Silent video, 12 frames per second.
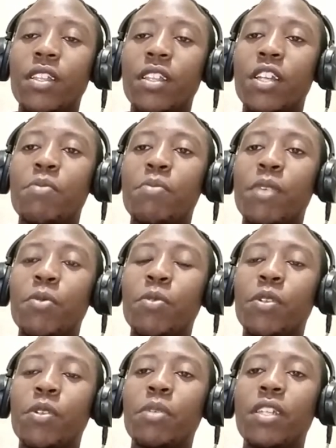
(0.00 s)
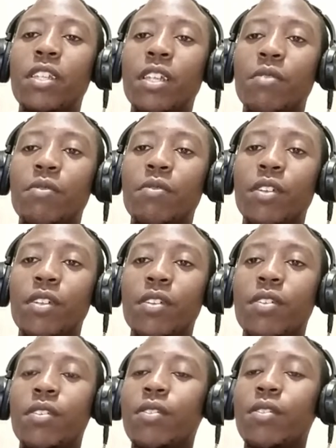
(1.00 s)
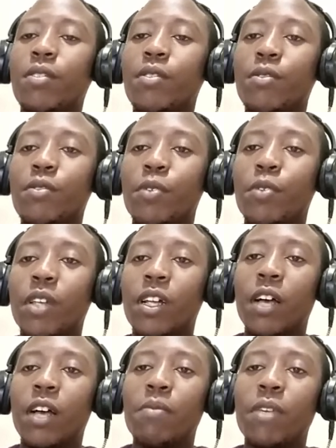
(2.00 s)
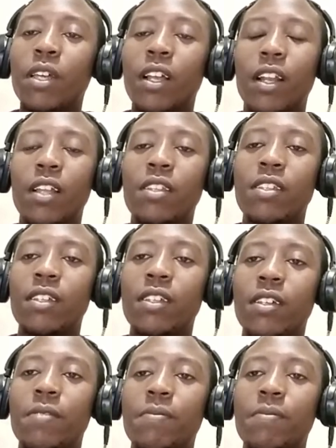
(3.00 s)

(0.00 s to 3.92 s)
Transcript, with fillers: that men will be saved from the coming cleansing.